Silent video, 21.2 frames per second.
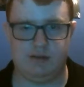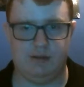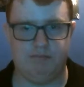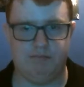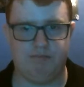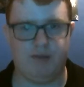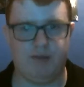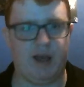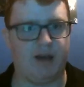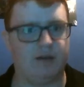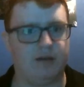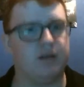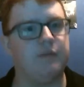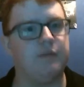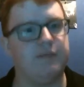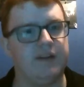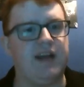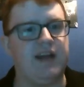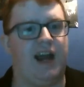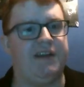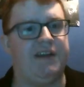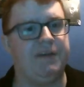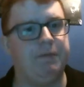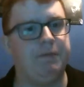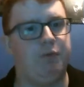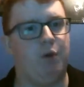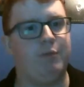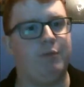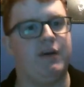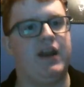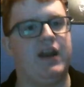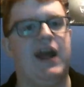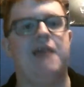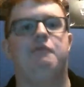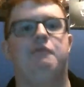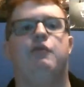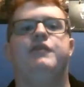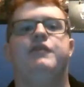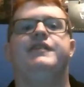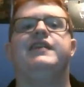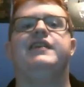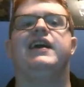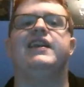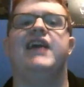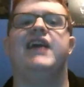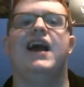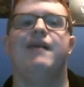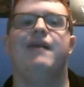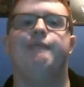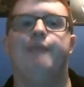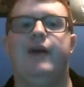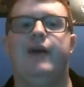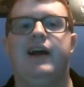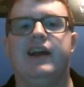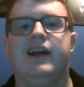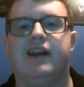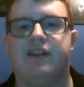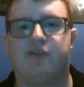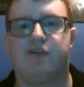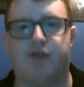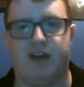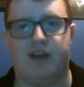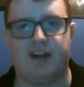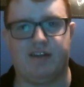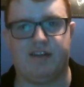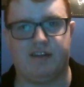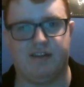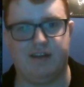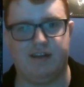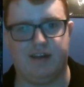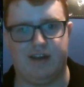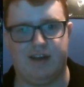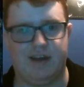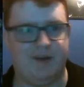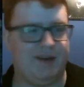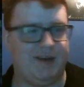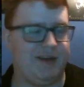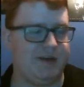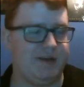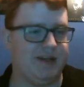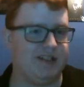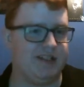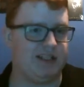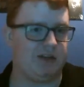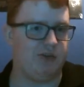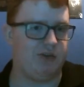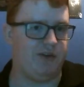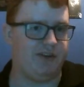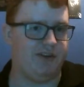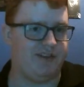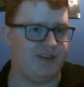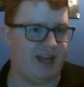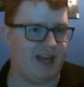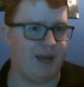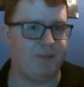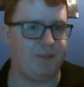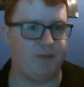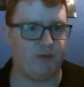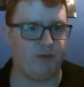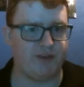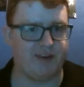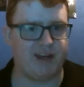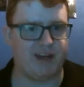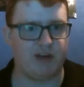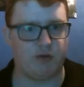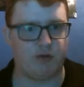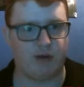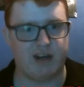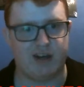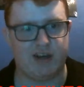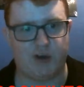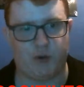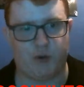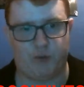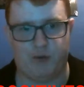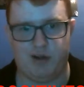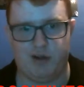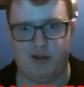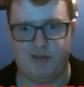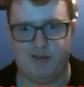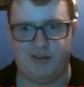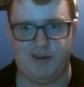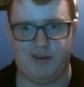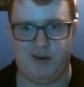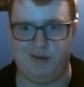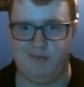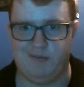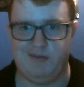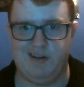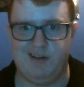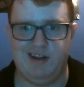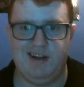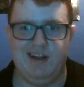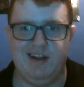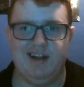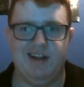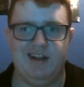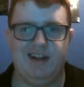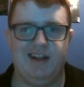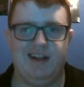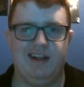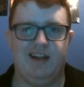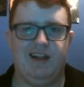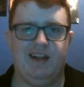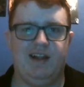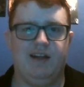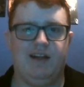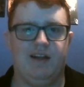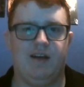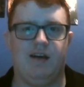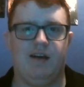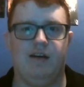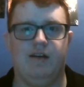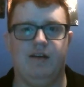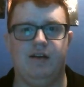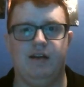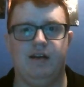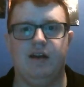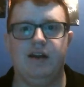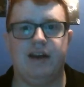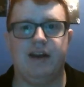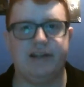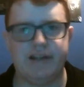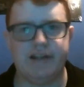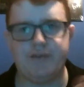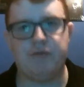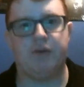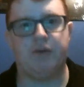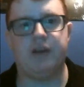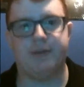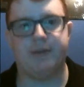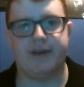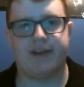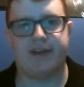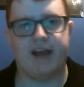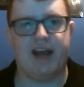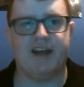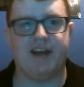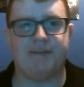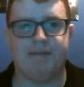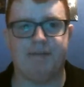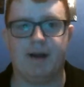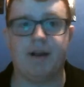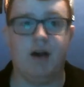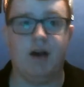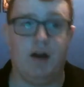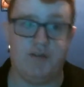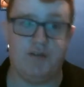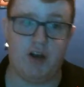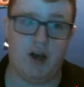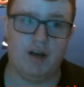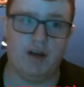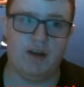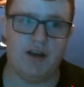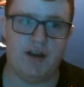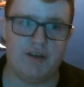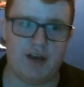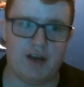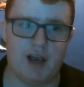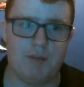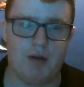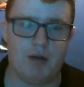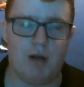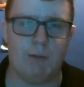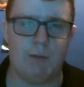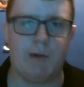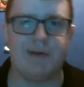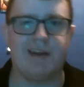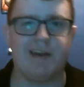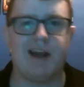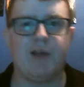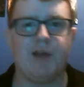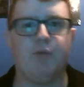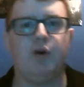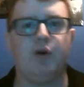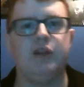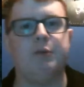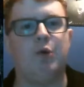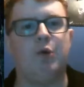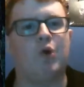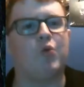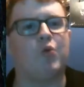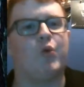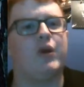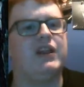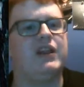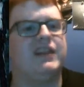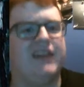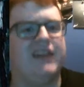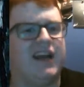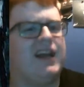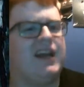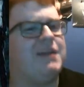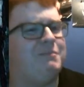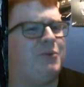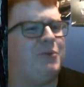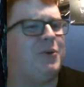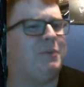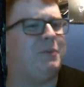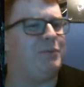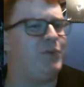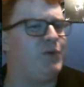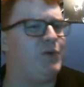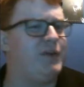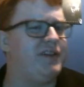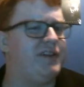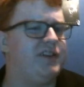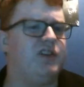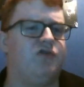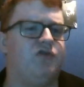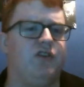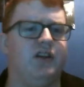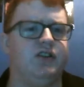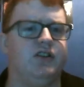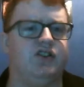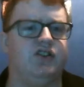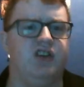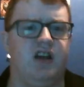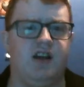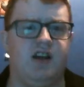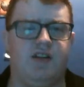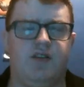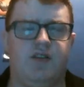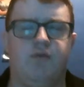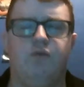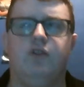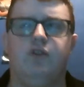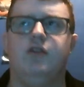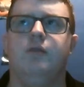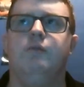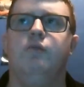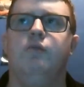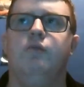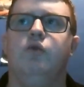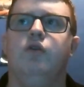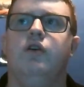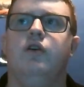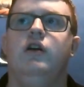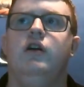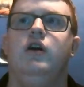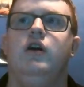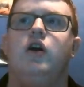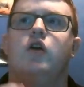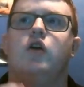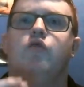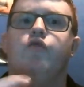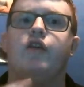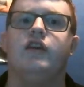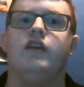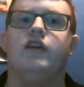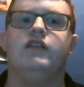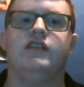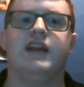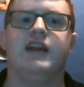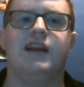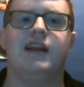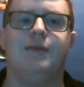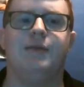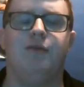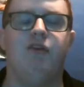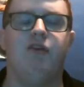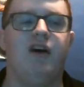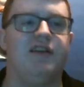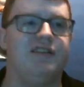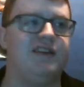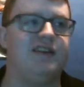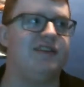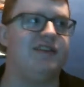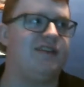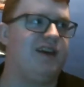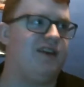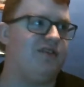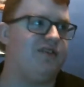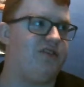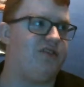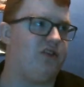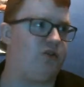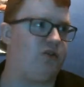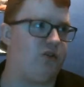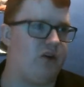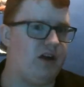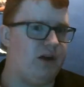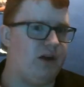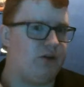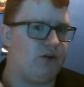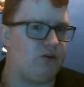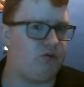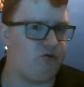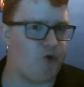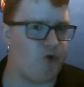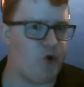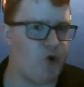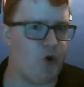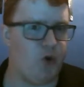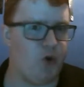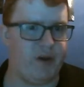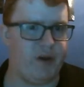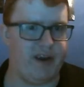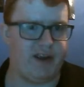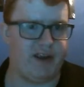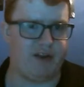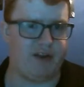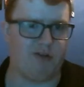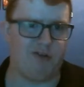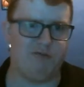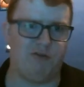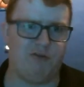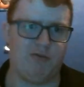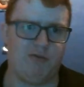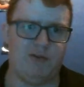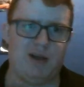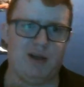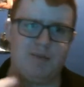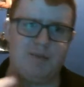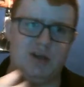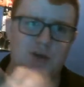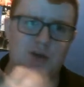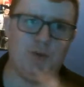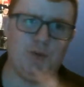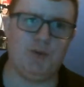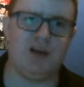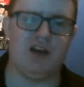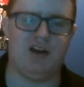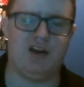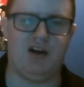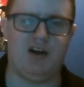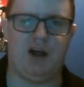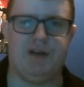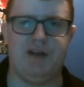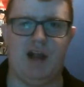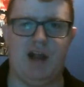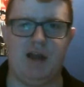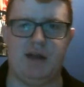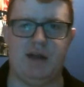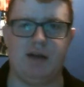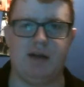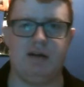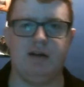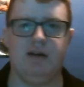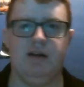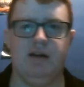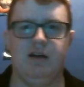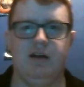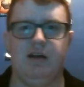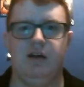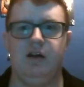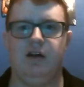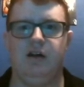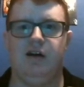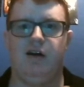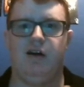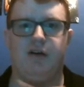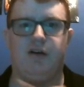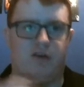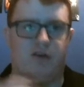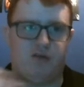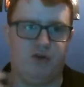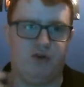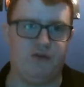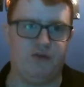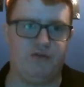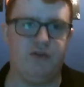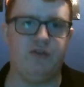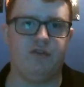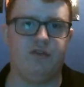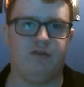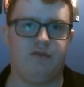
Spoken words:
But in terms of the acting department, once again, everybody is great. Especially, of course, Snape, again, great here as well, so, yeah. Definitely one of the best aspects of this Harry Potter movie is that it's one of the more relatable movies in the franchise. It's one of the more relatable as these characters are kind of growing, they're going through a lot of puberty and all that, and they are going through